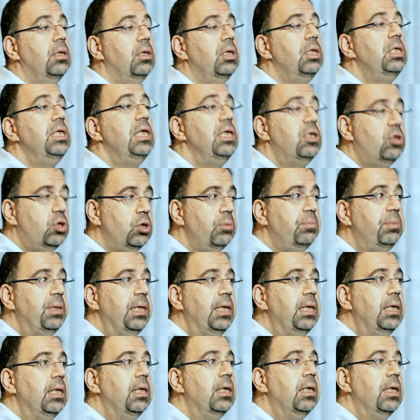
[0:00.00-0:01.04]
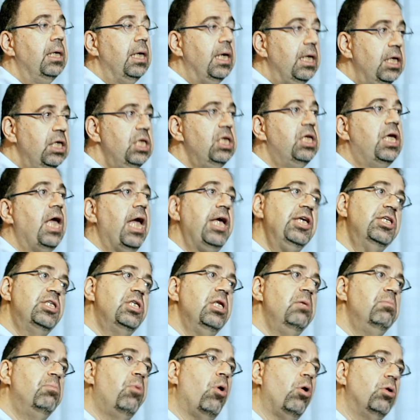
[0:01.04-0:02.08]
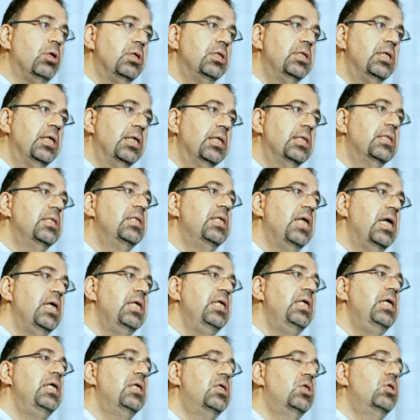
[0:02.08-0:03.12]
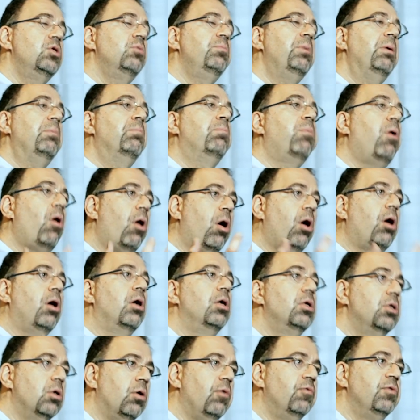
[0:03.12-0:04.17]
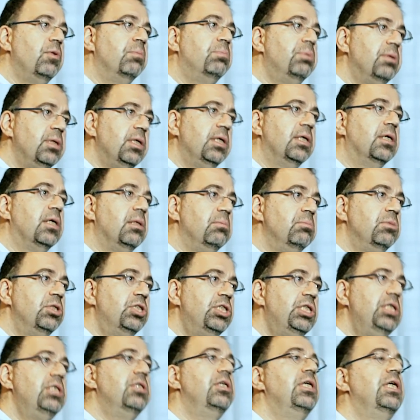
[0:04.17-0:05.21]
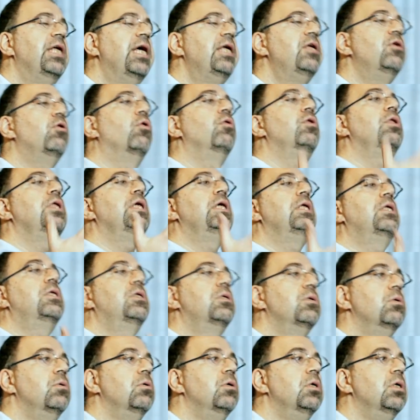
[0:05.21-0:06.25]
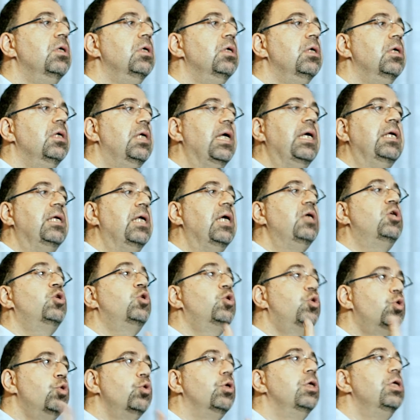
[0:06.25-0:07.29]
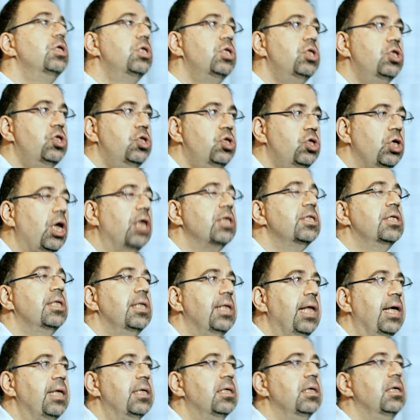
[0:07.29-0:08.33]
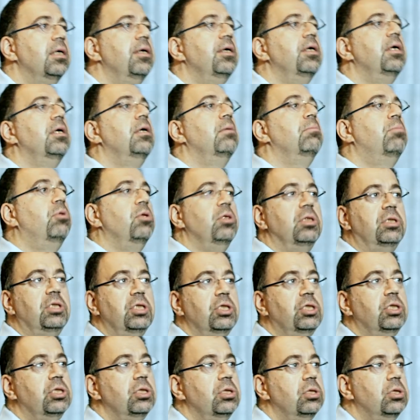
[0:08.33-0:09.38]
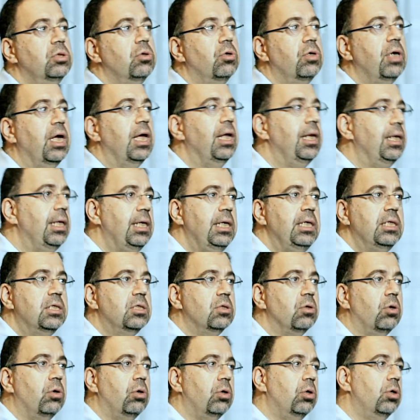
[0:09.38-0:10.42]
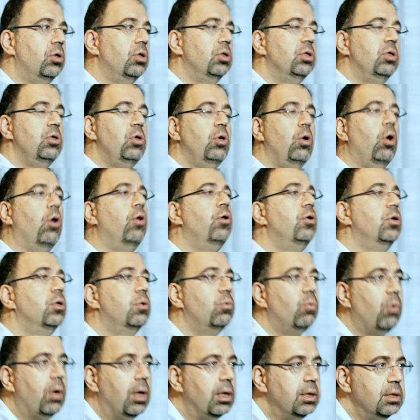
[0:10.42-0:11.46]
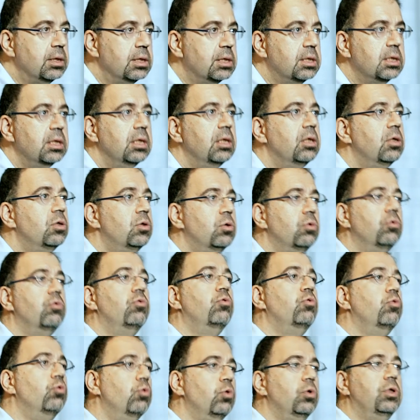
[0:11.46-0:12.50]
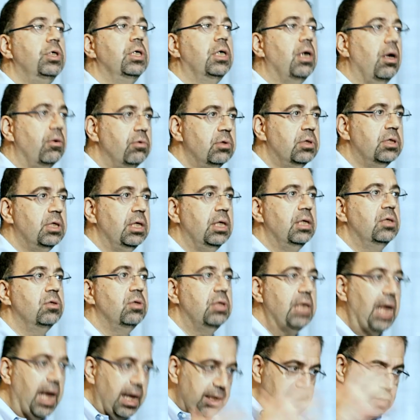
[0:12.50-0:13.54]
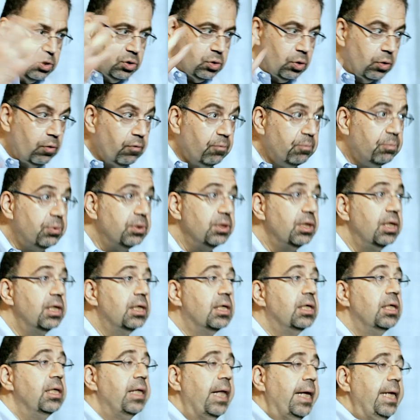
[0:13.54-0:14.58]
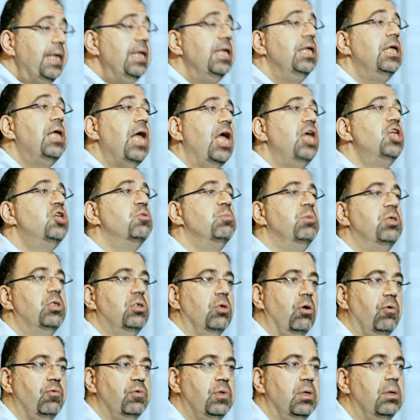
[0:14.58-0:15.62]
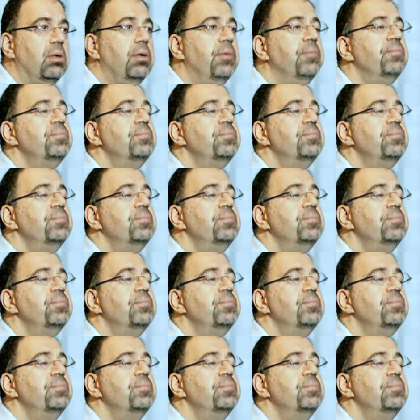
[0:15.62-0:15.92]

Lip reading: need to be engaged in politics. They need to be part of the political machinery. They don't need to, they shouldn't just let politicians or elites or the learned ones to rule the country. So that sort of political engagement of the